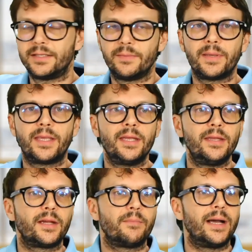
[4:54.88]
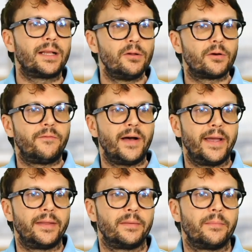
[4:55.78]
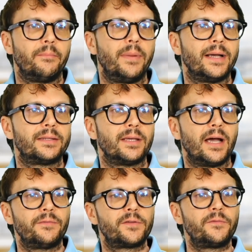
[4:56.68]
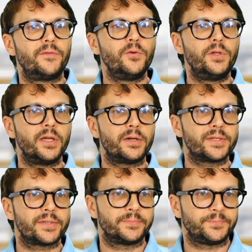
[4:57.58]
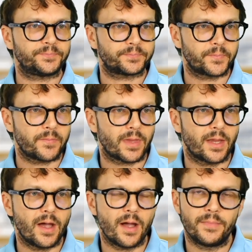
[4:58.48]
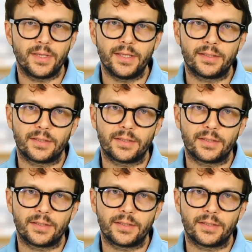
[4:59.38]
beginning might look fine, but after a few years, it